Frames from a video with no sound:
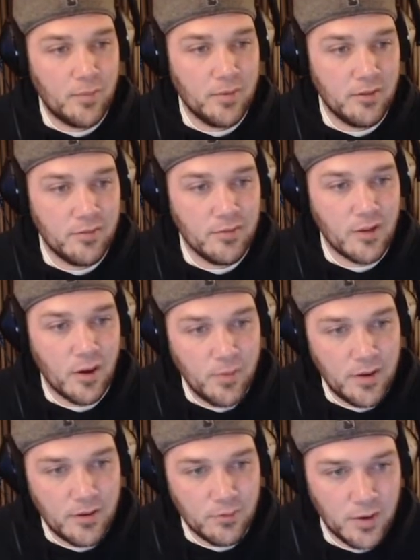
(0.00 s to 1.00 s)
of
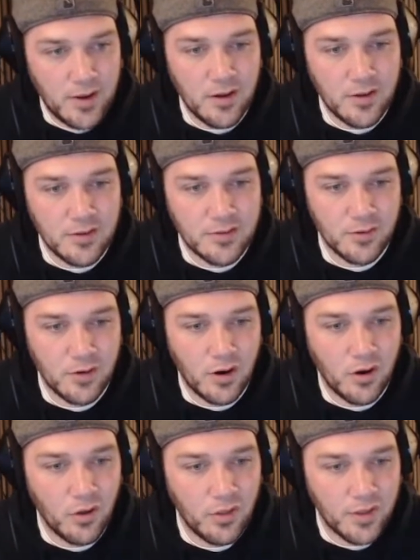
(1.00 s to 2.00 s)
Cuphead is waiting on, is so
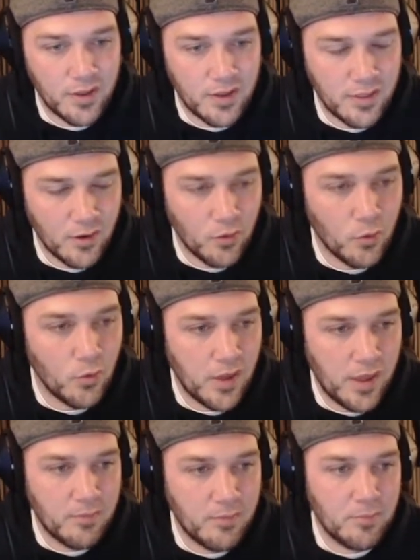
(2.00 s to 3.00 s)
all the whole
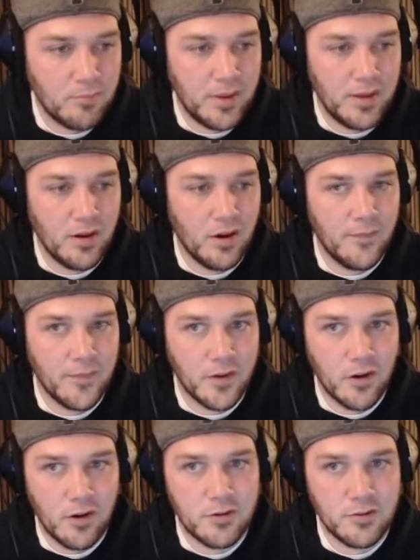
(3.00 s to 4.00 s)
game can be on the
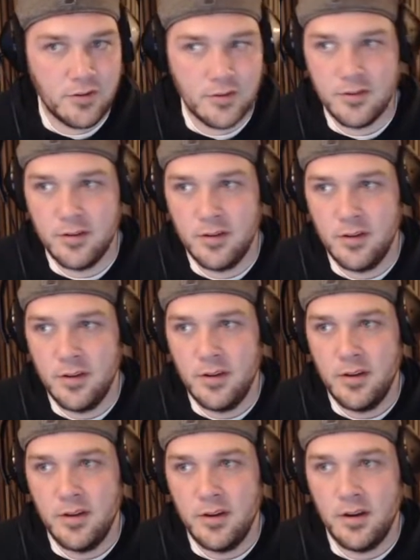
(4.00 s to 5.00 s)
cartridge.
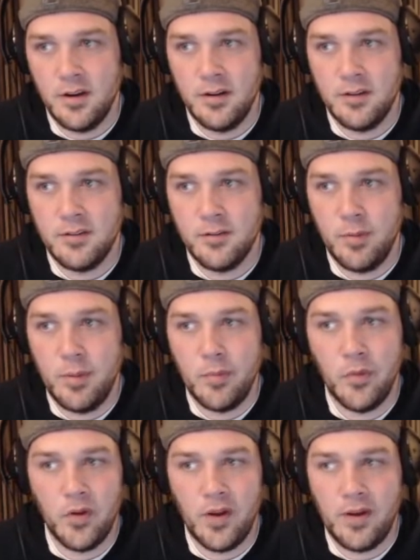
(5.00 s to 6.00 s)
So people
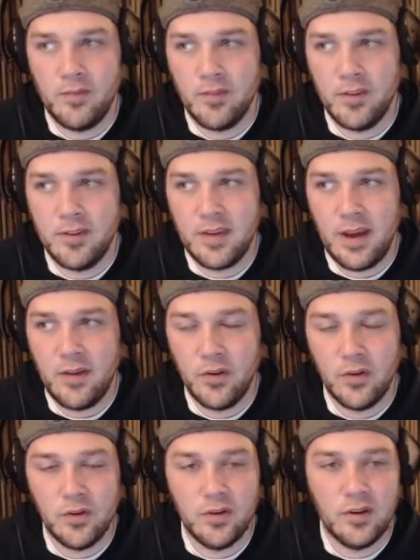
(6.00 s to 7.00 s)
don't have to
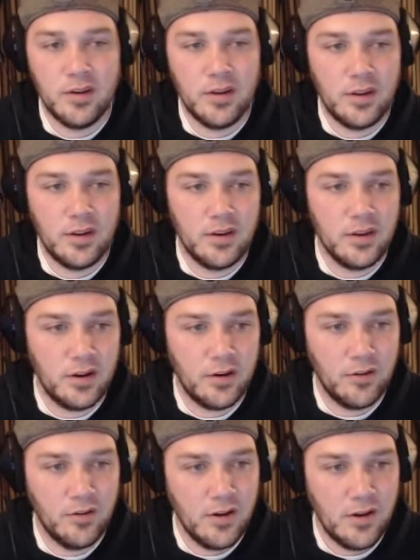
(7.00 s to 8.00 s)
download it, you know,
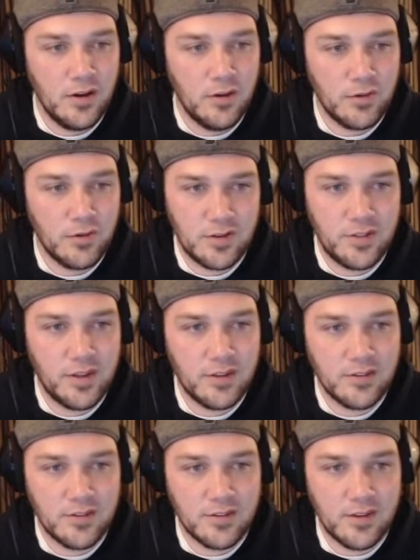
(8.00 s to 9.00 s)
which I think
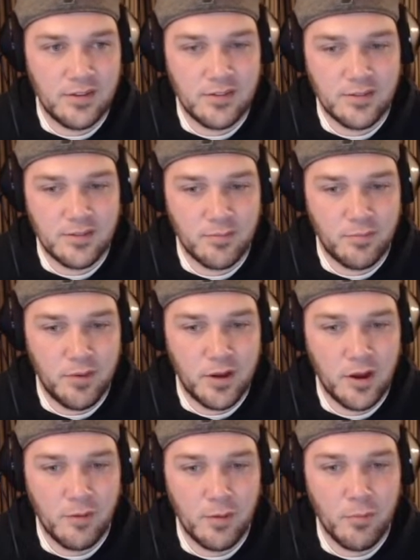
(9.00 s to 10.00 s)
is
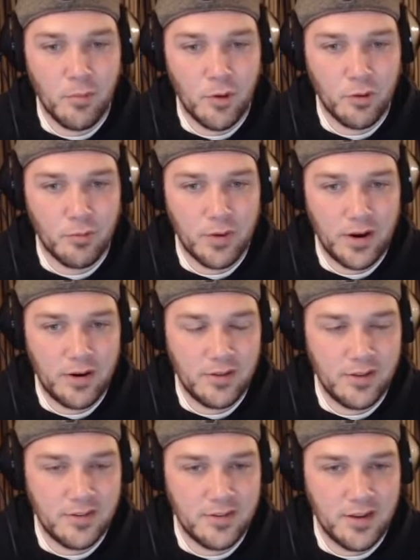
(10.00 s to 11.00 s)
becoming more rare
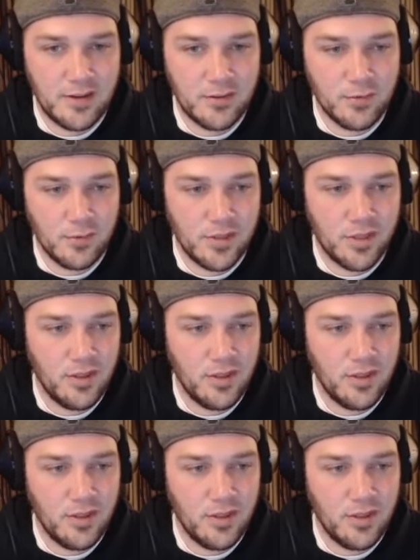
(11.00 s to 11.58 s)
these days with